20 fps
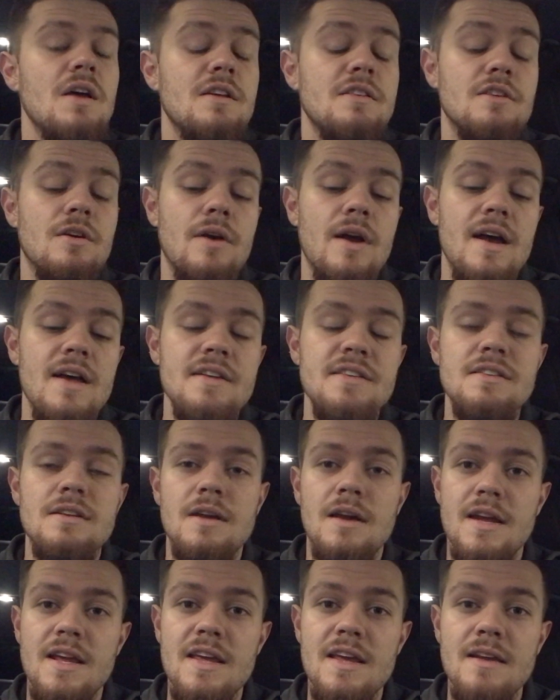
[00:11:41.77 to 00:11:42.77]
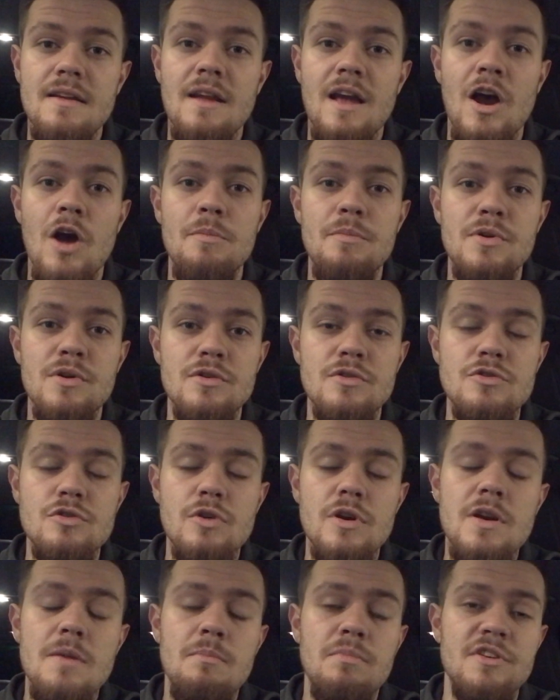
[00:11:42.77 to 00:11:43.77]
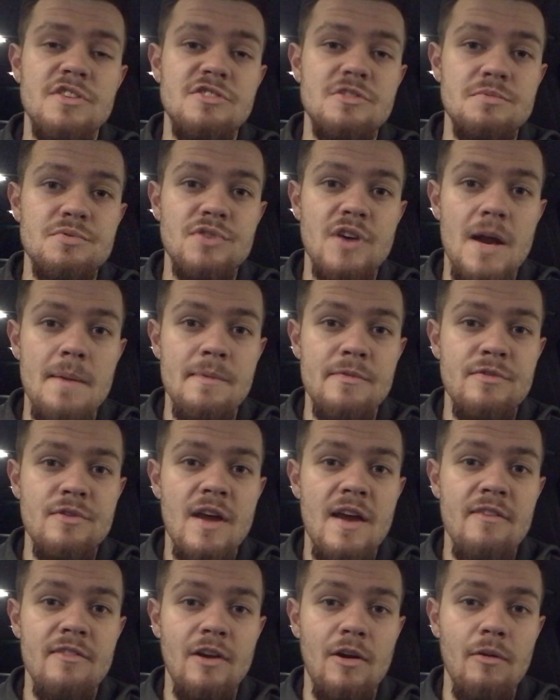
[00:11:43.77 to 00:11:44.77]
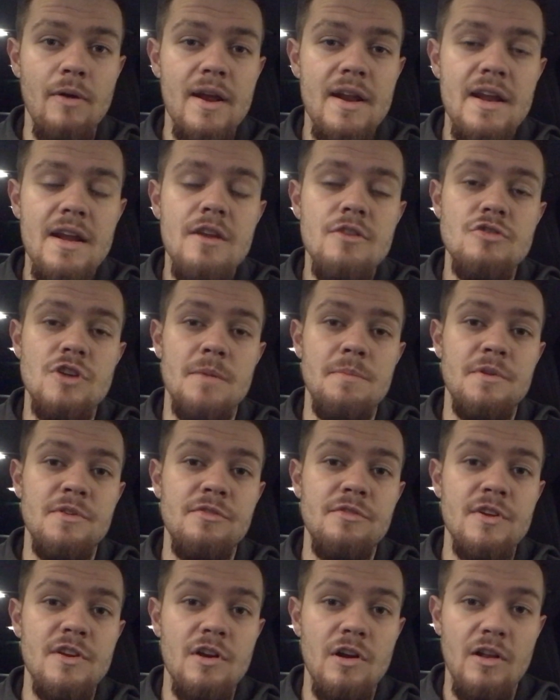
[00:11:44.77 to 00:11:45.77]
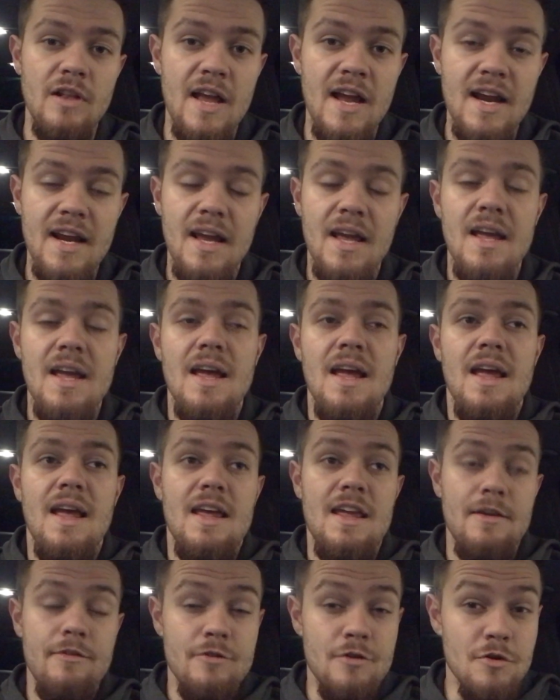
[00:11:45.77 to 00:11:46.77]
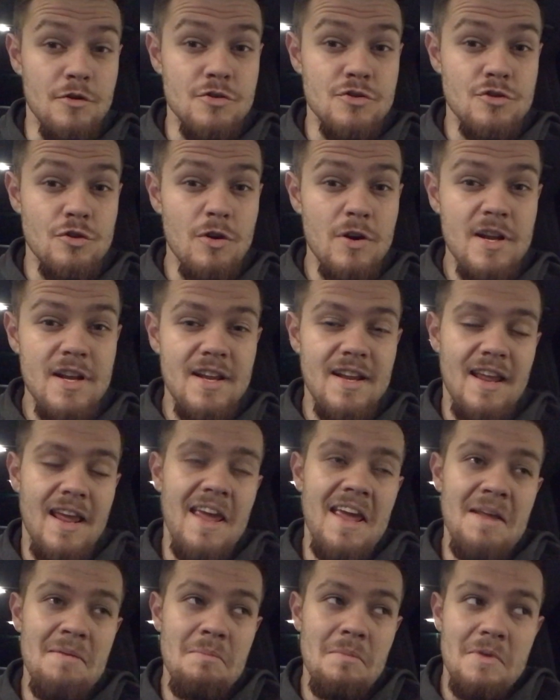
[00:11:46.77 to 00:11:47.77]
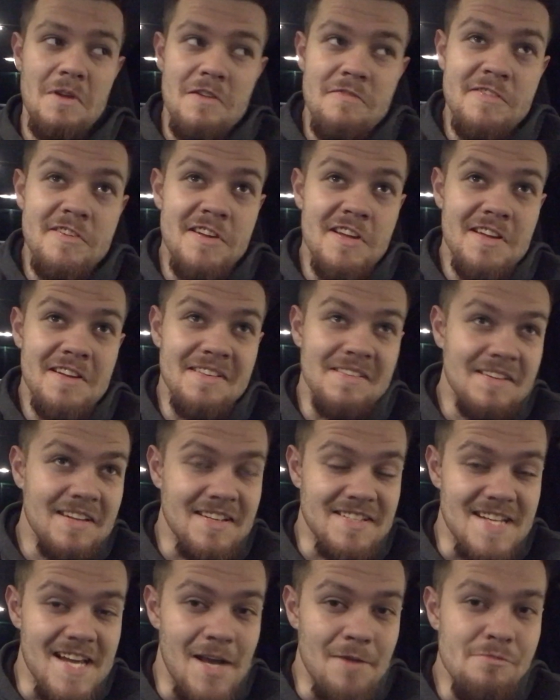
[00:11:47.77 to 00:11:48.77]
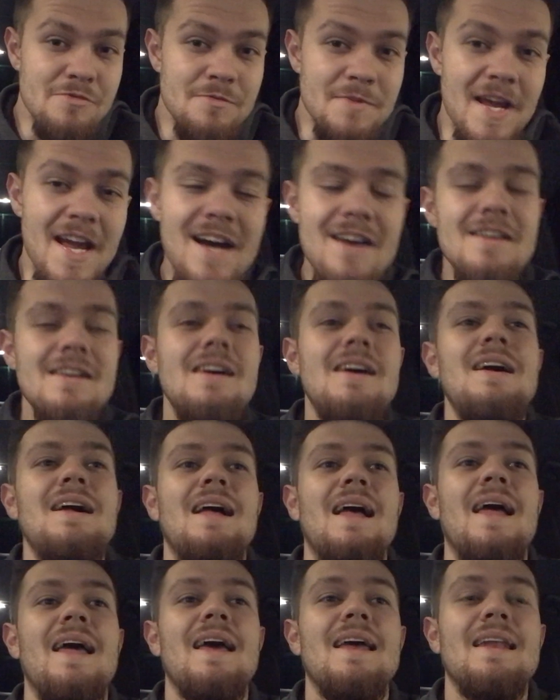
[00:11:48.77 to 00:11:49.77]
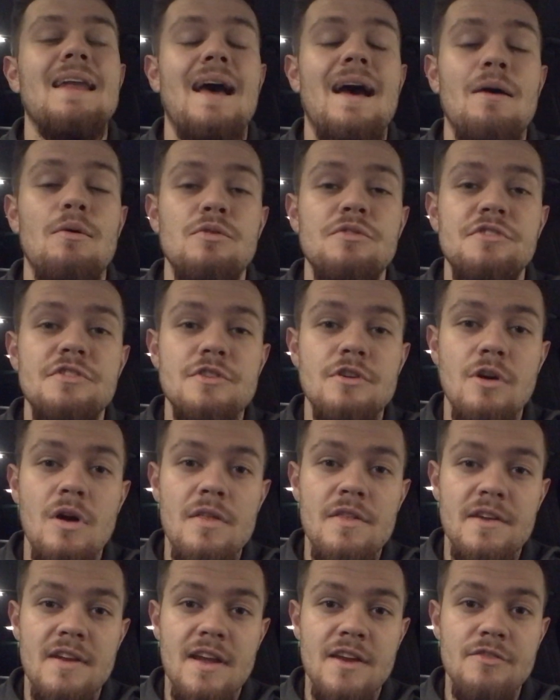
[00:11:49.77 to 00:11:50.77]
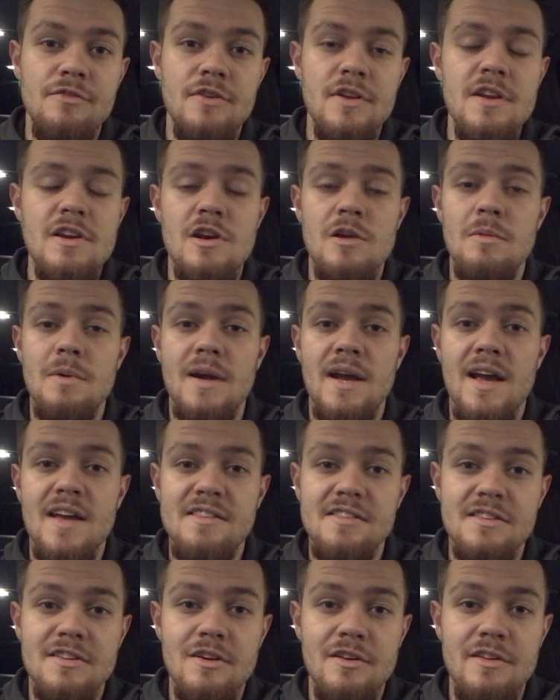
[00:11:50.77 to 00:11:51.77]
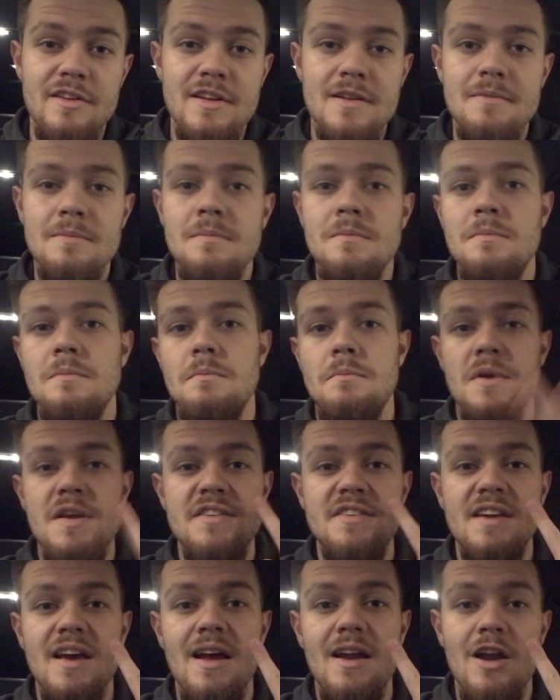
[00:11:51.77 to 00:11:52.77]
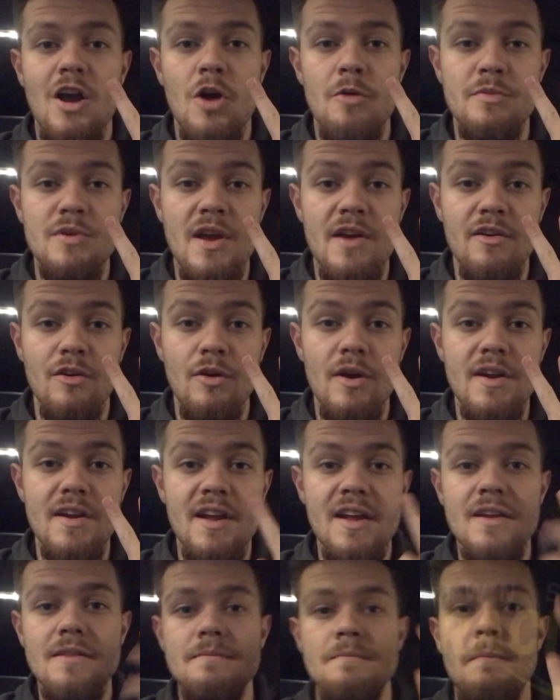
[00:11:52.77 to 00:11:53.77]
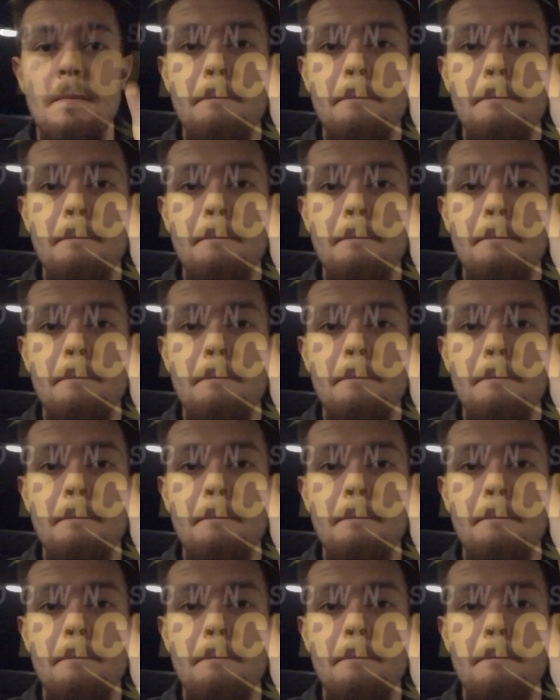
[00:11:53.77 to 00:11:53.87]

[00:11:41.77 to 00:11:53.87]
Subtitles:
So guys, again, I hope you enjoyed. Please subscribe if you haven't already. Drop this video a like if you enjoyed it, and if you didn't, because it helps me out. And I will see you on the next video. But guys, until then, peace out. I hope you had a great day.